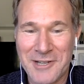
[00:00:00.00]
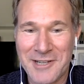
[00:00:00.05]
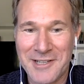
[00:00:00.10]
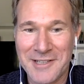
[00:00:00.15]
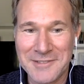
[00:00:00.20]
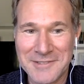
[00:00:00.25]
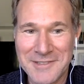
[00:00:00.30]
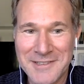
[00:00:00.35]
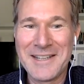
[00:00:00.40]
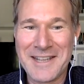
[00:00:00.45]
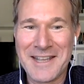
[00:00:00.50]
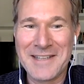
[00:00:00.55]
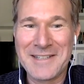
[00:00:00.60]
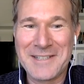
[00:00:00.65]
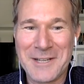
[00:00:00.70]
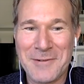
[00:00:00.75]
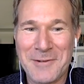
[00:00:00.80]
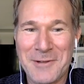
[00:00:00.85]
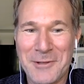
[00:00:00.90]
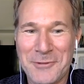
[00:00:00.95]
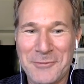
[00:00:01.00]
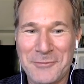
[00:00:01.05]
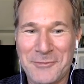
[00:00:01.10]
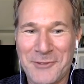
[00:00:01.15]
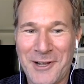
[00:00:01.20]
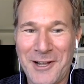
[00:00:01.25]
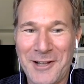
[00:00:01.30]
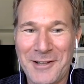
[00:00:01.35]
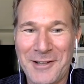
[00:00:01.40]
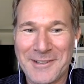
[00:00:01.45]
try to get some of those
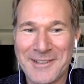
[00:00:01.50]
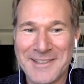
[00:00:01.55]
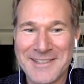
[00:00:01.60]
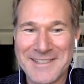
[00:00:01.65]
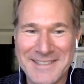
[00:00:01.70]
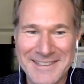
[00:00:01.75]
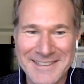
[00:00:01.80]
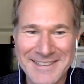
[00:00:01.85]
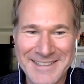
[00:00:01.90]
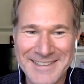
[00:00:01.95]
followers.